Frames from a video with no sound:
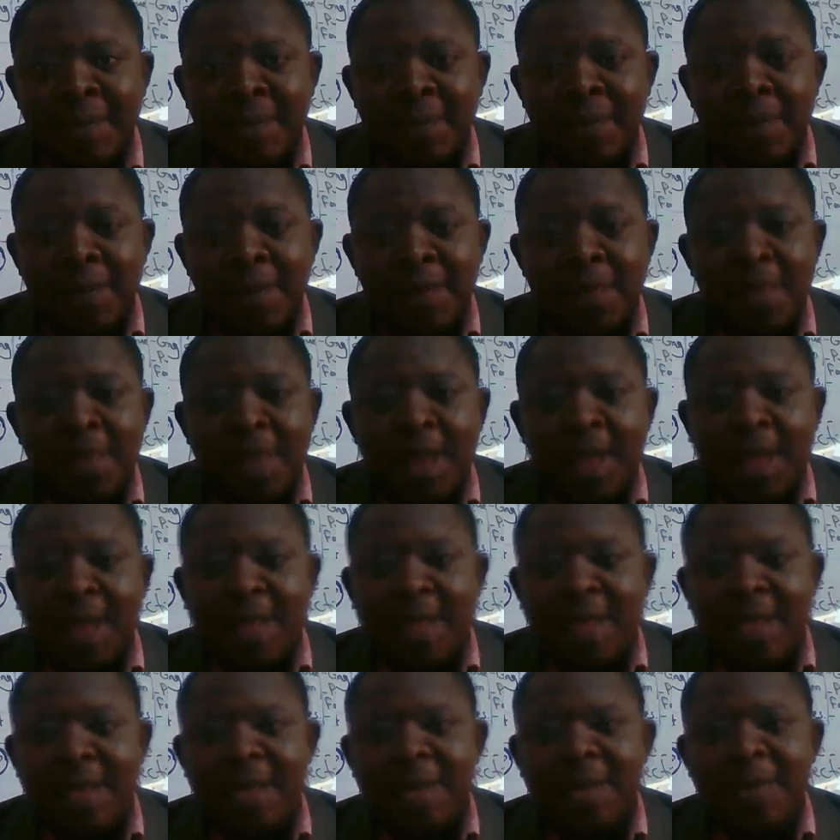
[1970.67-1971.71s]
With that,
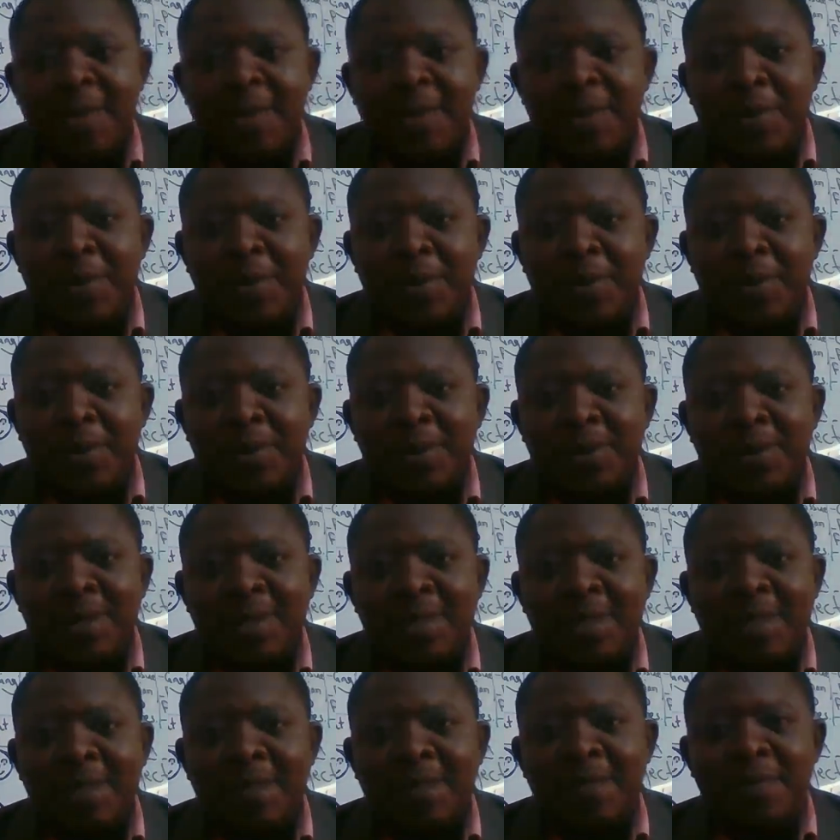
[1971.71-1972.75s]
I know you saw that
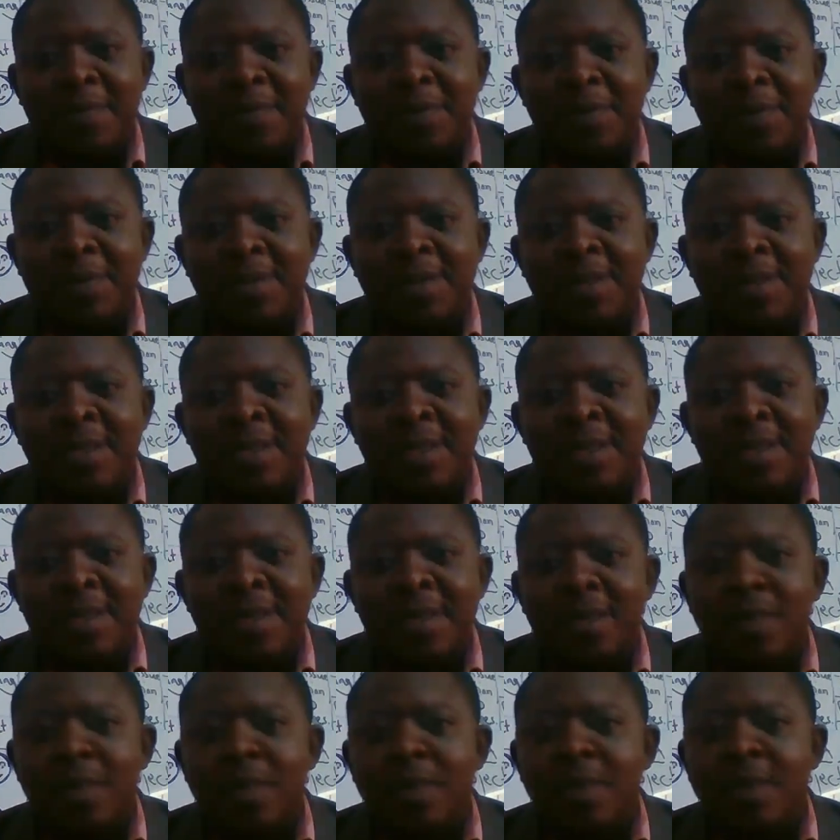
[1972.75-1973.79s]
I've wrote
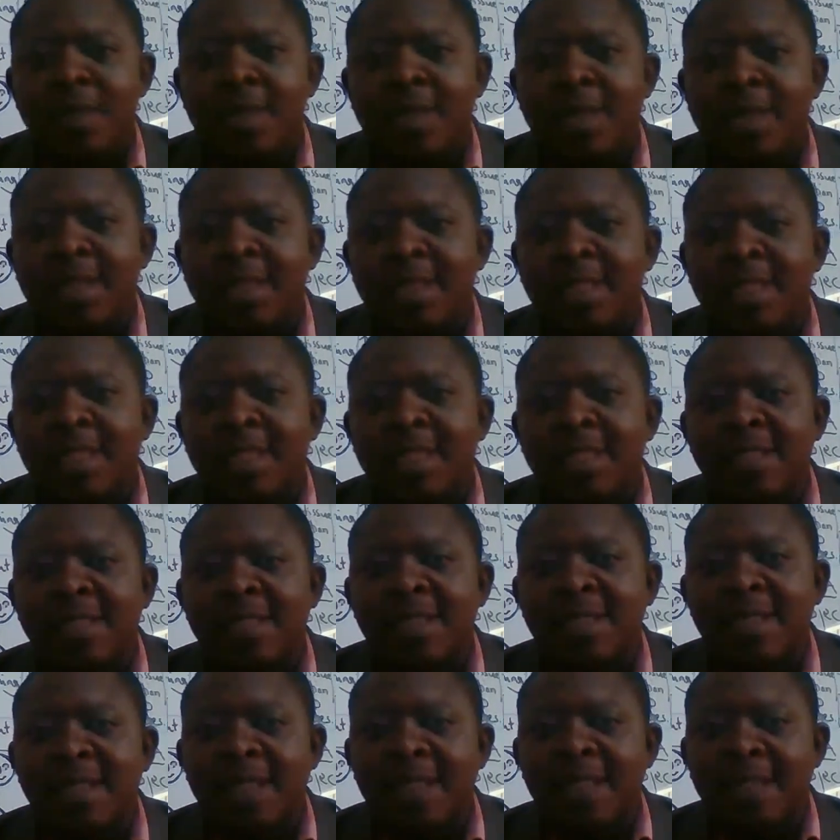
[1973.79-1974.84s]
the word adjectives
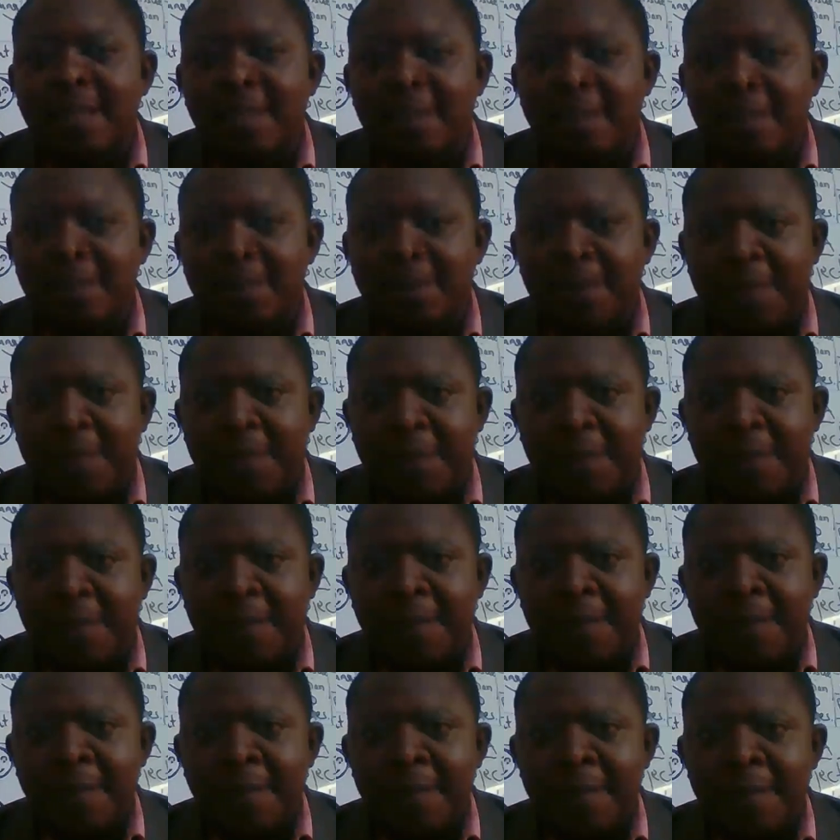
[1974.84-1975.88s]
and adverbs there.
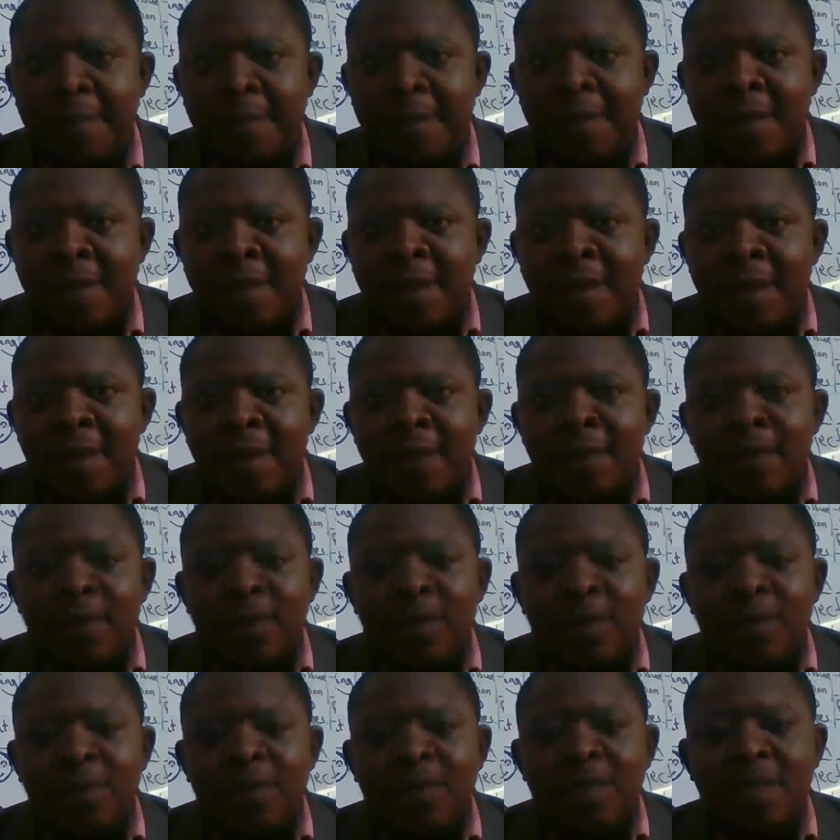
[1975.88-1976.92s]

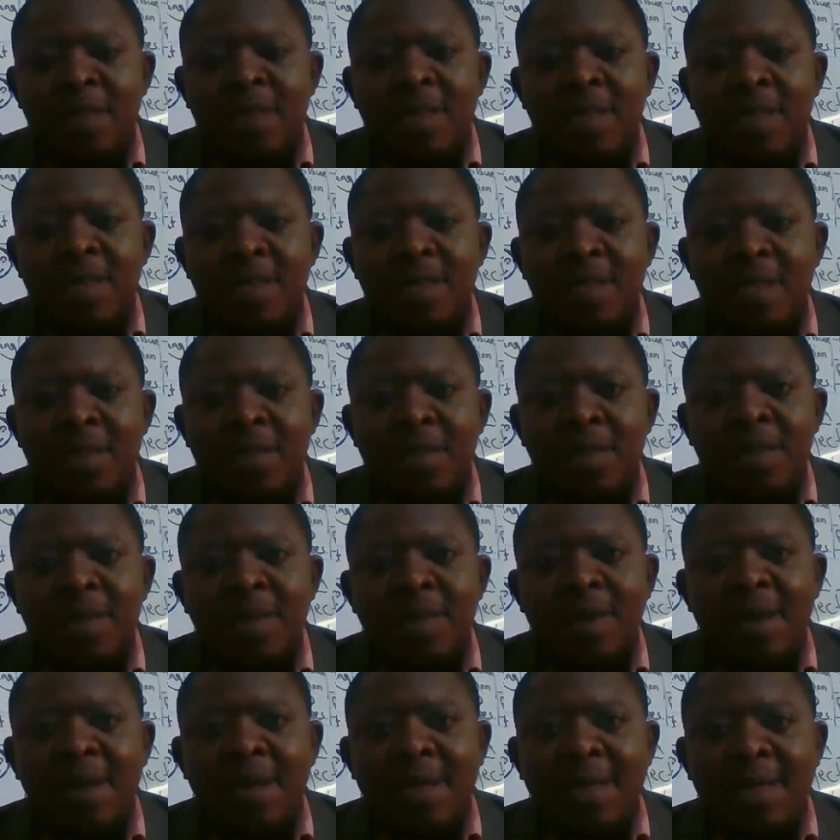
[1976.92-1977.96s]
Most of the English that we
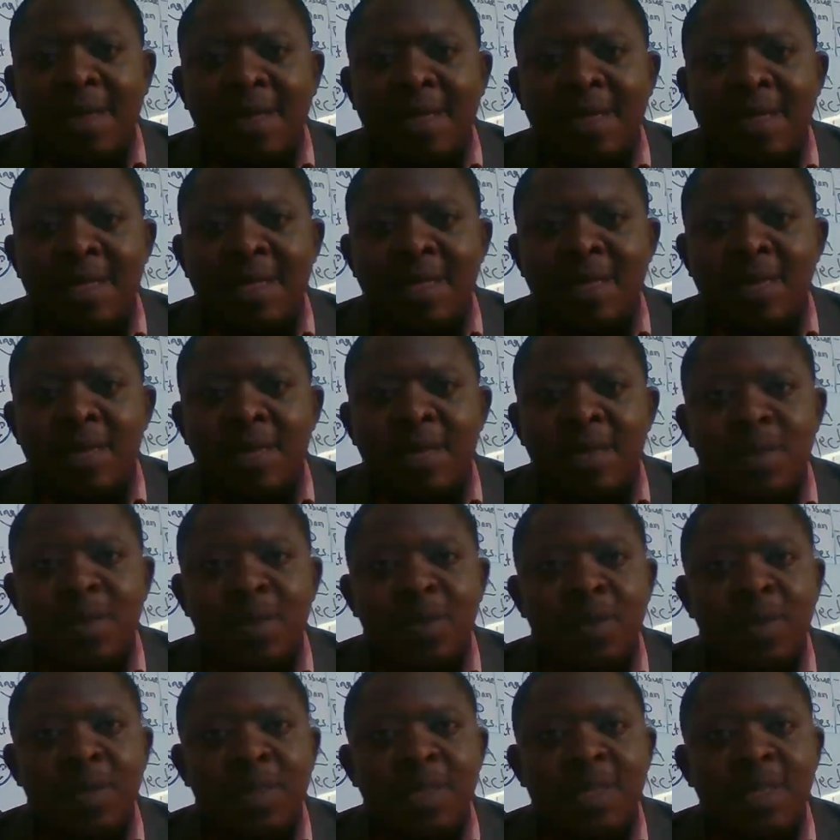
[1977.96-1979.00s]
write in
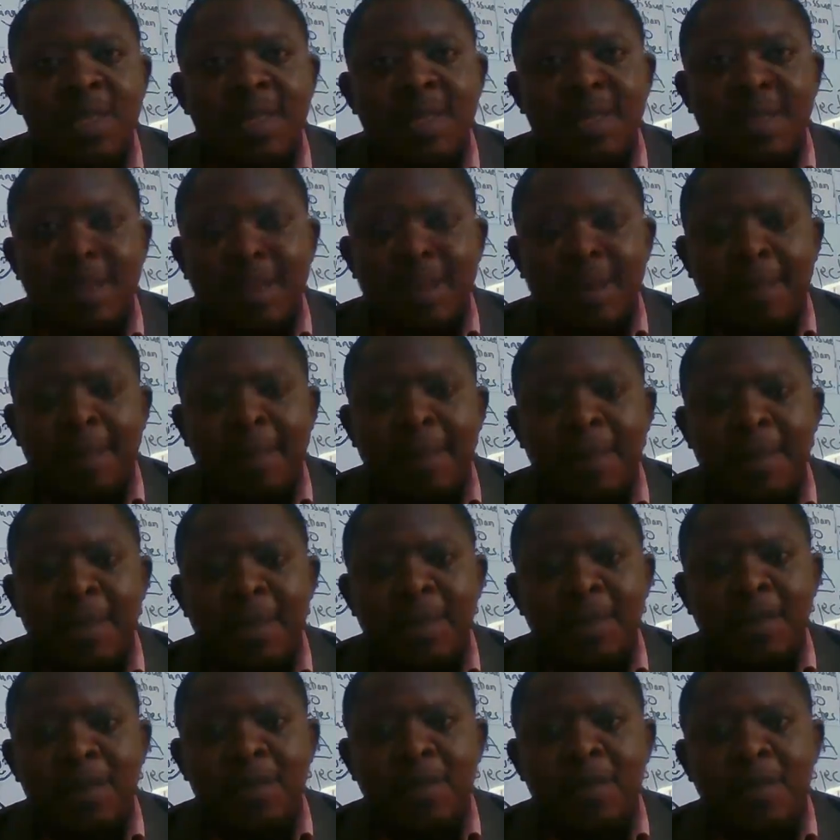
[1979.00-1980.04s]
do with the nursing care plan, a
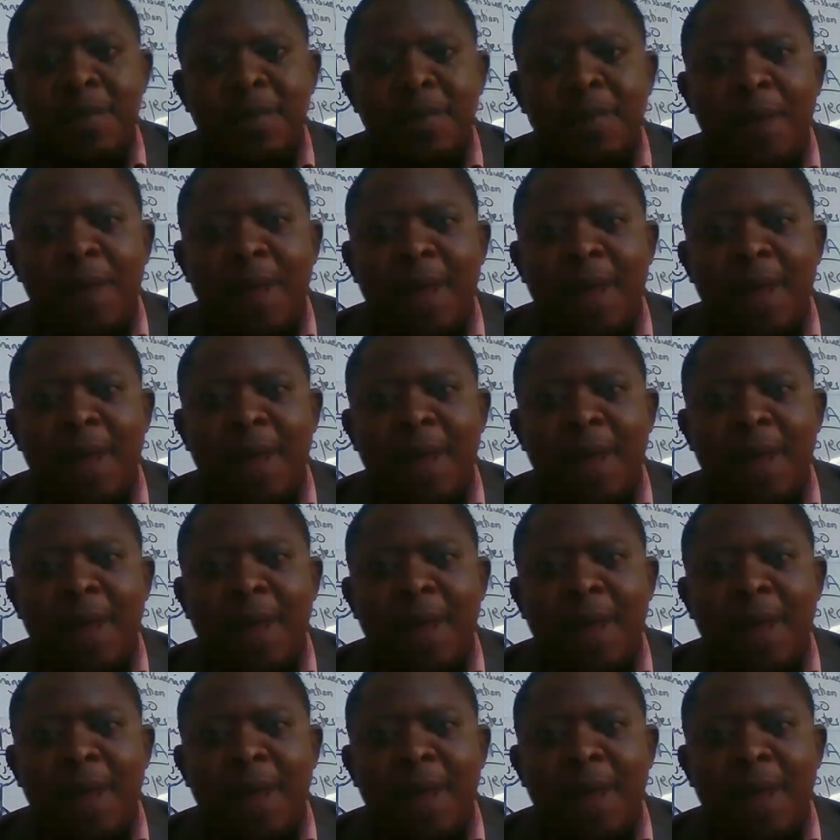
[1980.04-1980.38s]
lot of people